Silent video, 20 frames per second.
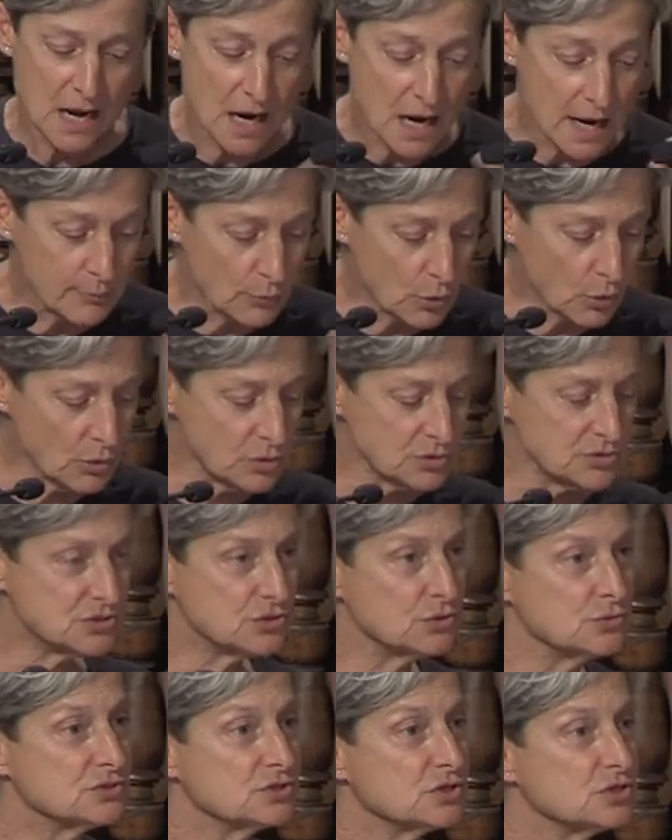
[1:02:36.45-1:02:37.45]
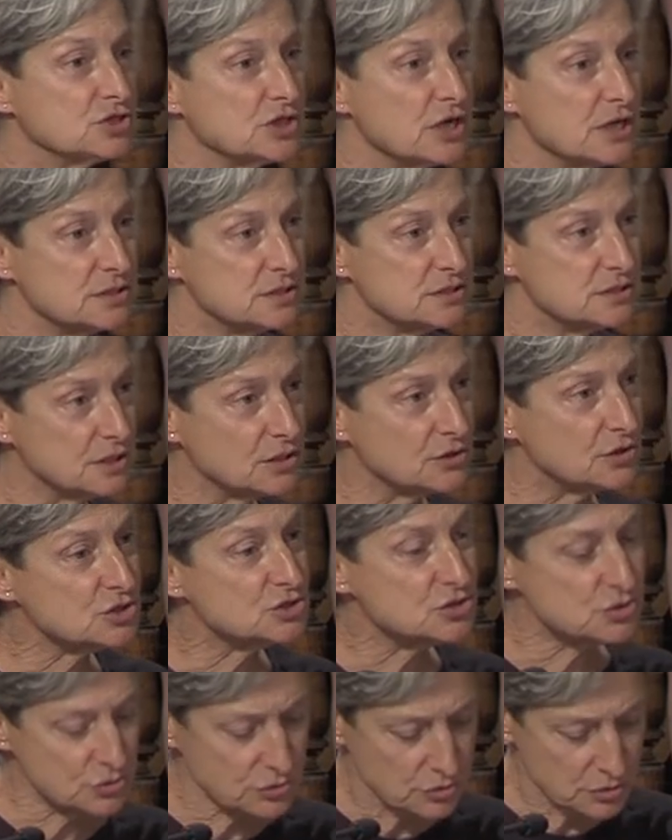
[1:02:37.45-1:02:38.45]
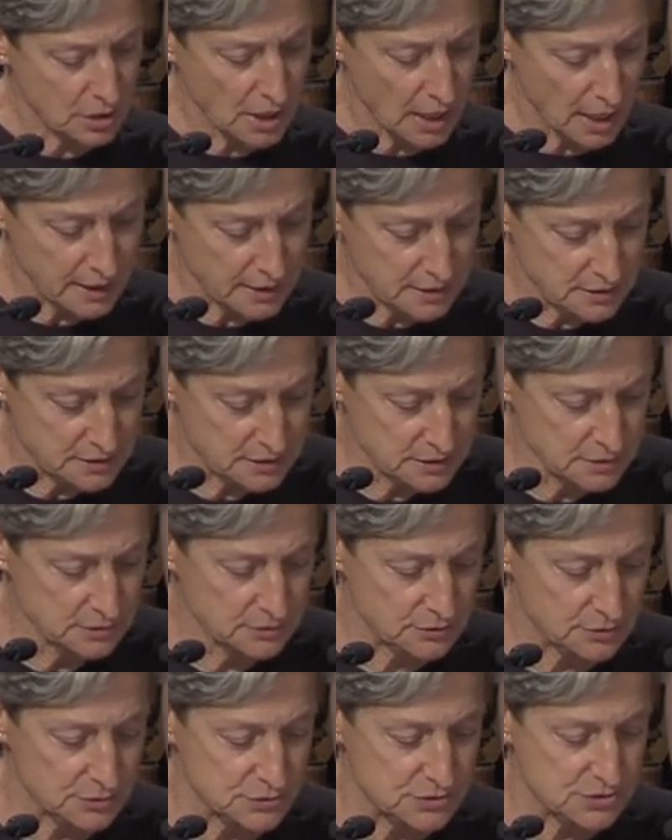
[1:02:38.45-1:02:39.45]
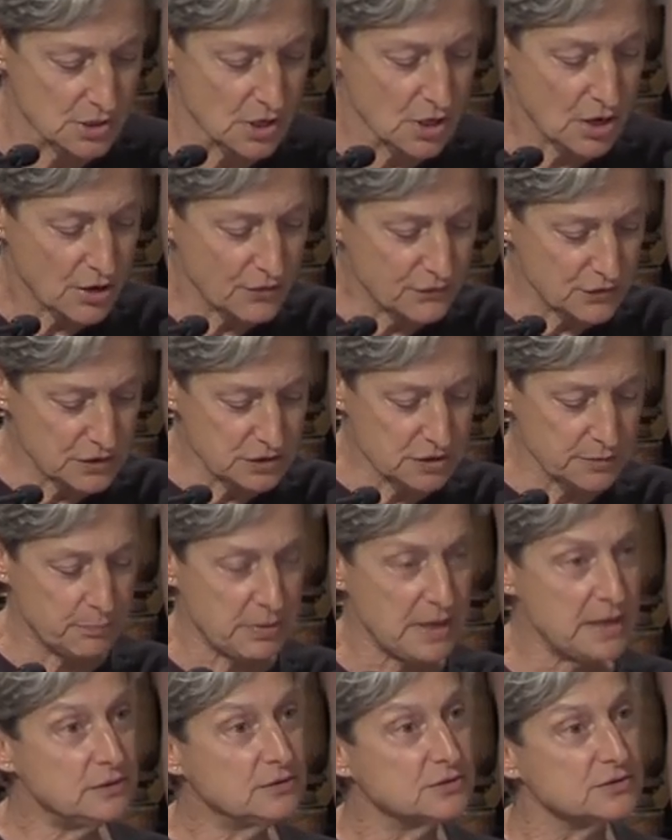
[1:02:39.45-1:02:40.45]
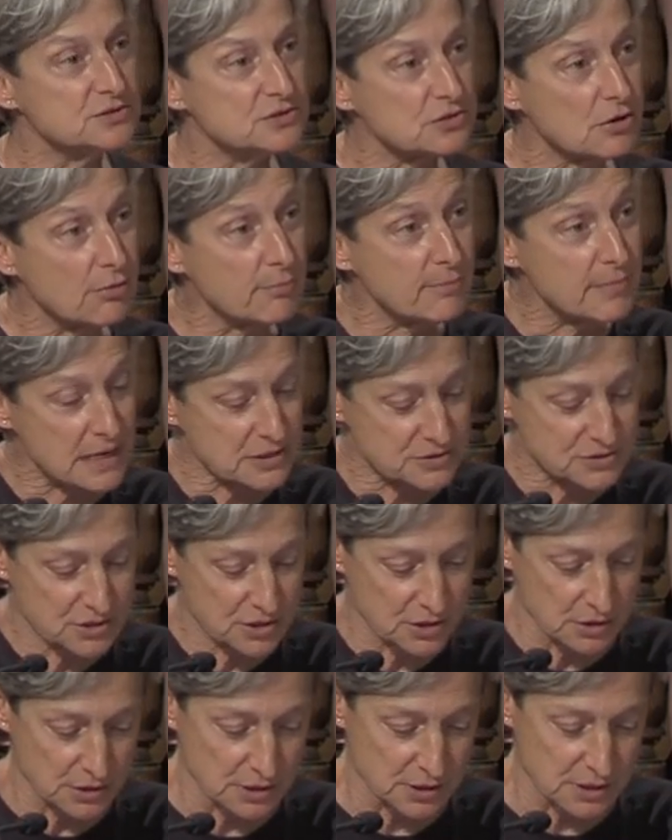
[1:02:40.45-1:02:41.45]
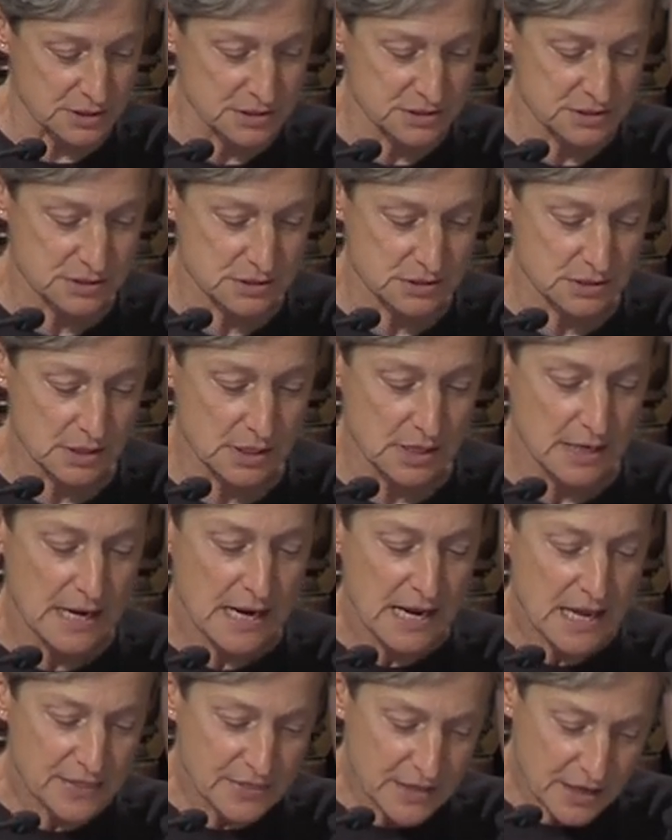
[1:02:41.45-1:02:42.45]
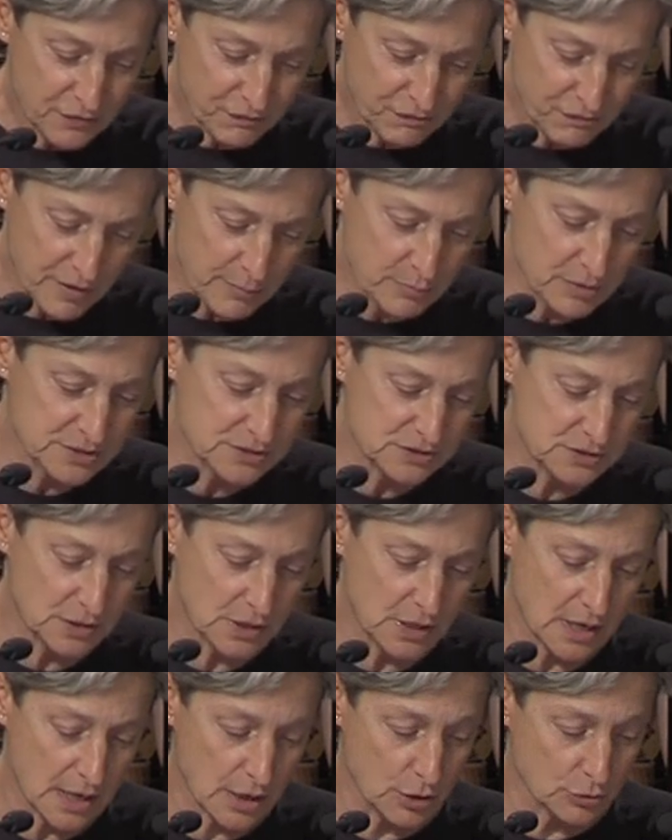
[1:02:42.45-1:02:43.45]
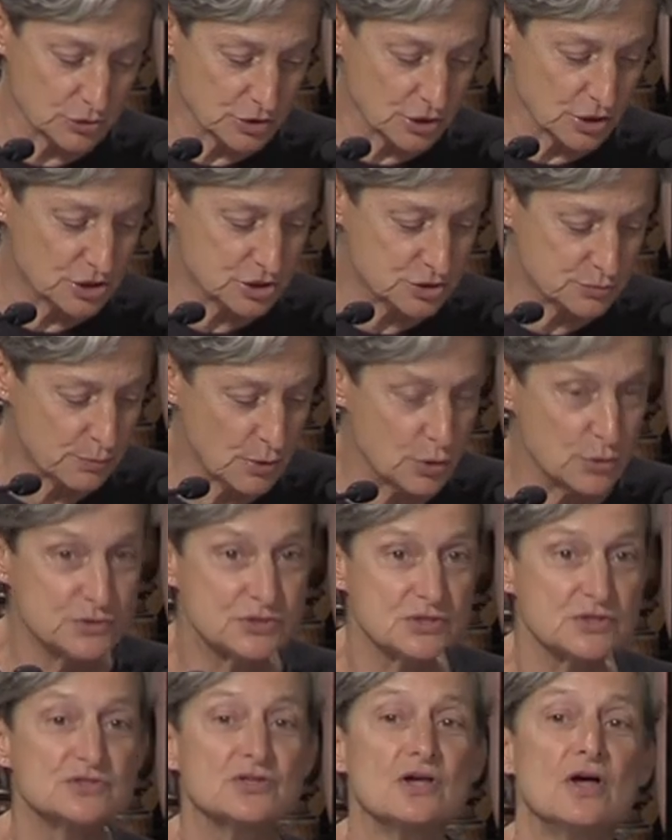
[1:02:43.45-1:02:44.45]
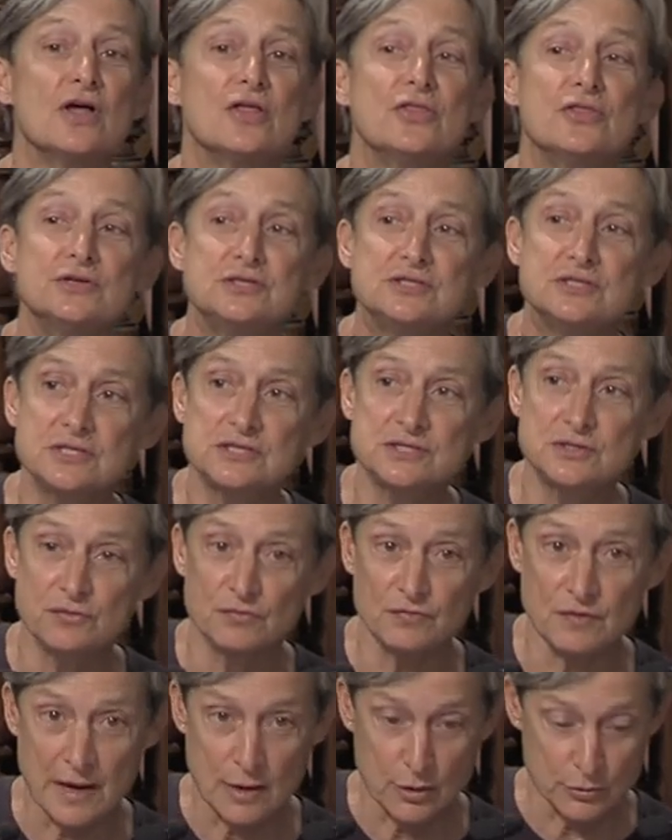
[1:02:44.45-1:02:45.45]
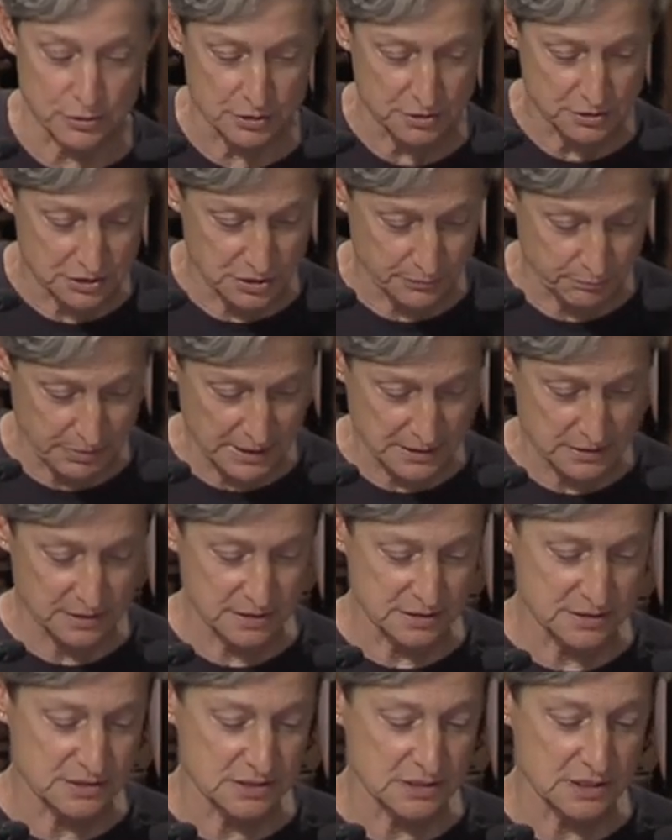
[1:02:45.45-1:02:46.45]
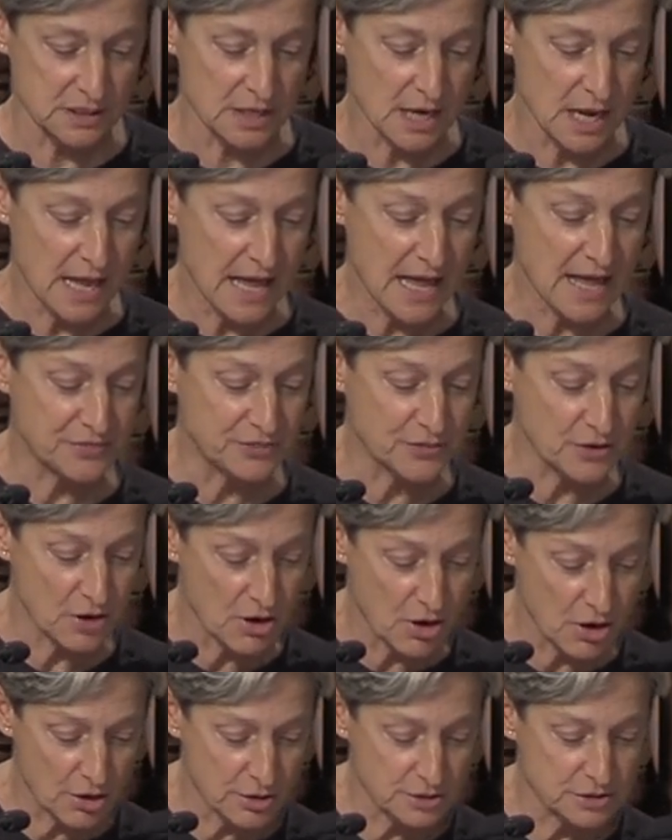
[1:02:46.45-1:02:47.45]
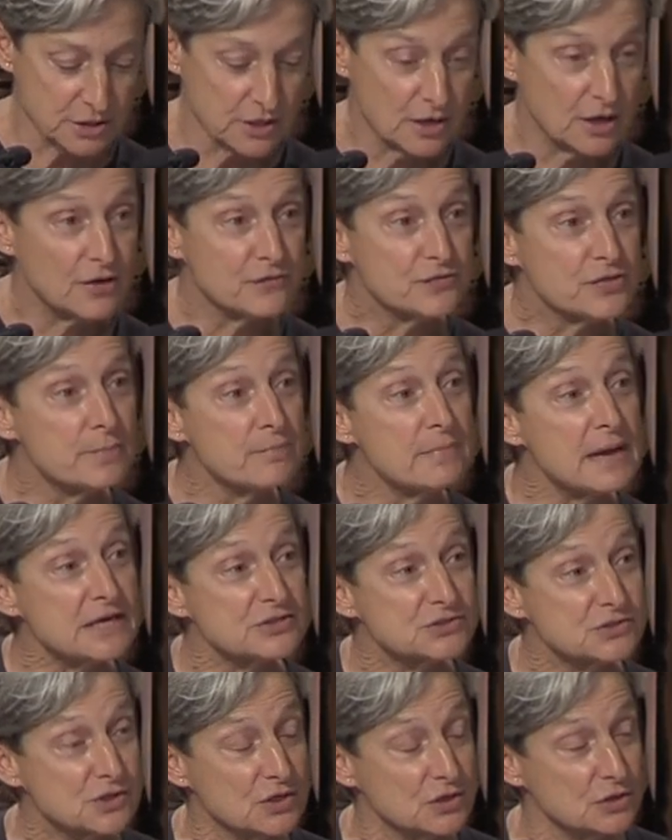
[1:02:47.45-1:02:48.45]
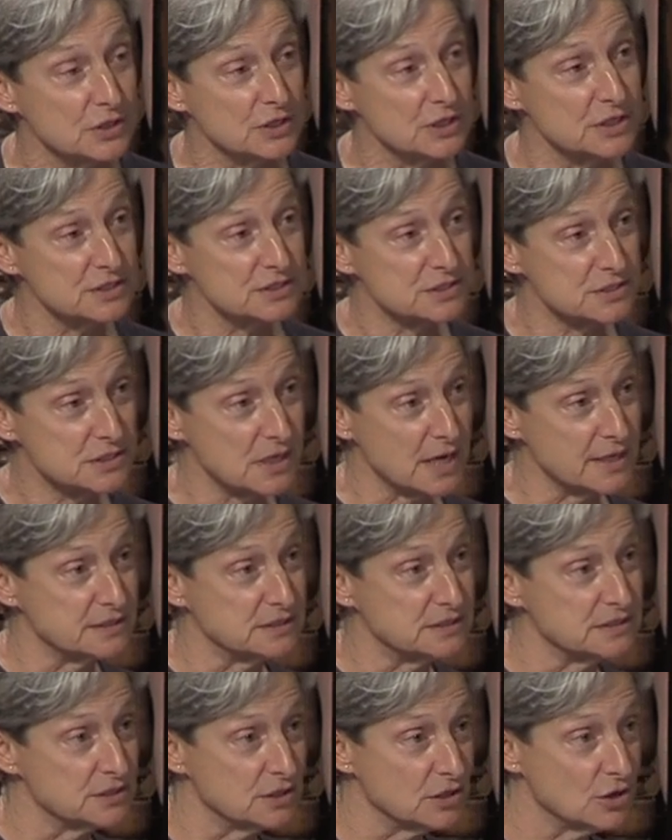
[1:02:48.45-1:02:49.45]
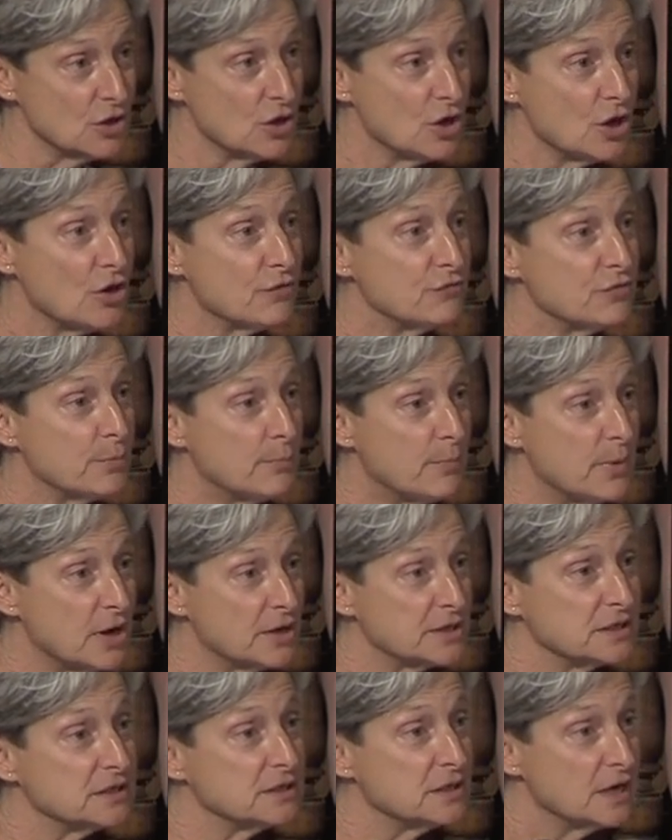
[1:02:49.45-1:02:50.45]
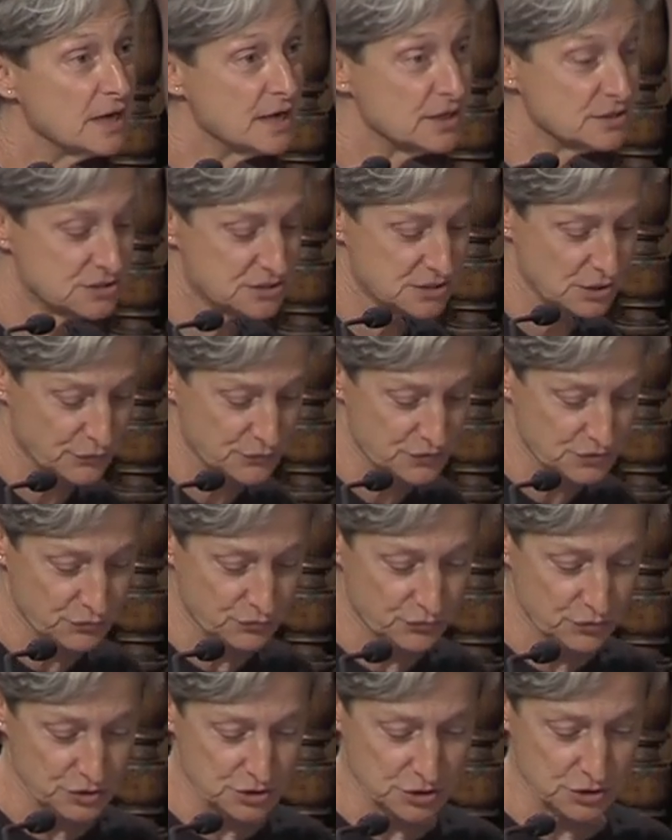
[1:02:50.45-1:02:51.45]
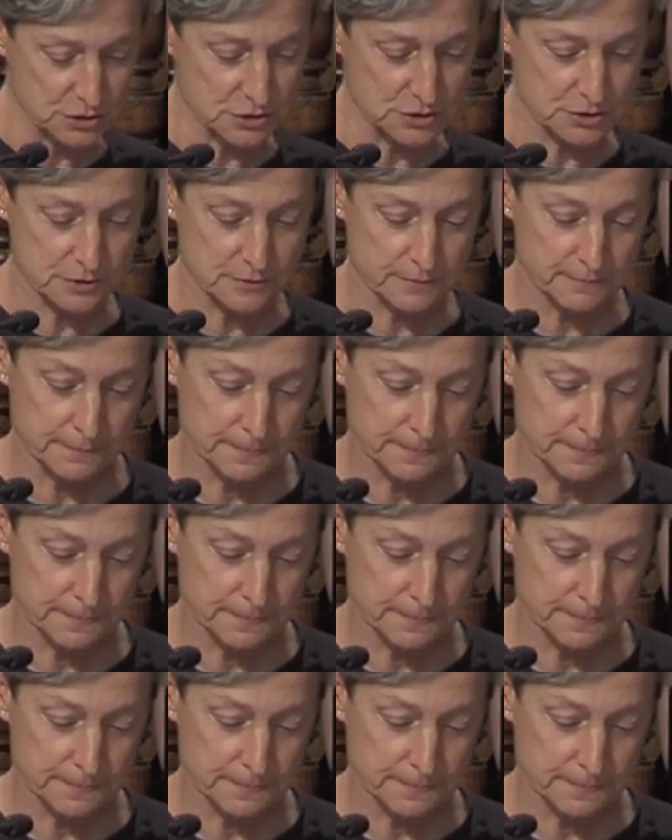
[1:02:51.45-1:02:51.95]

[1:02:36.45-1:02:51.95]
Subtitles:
I'm also suggesting that certain ideals of independence are masculinist, and that a feminist account exposes the disavowed dependency at the heart of the masculinist idea of the body as self-sufficient.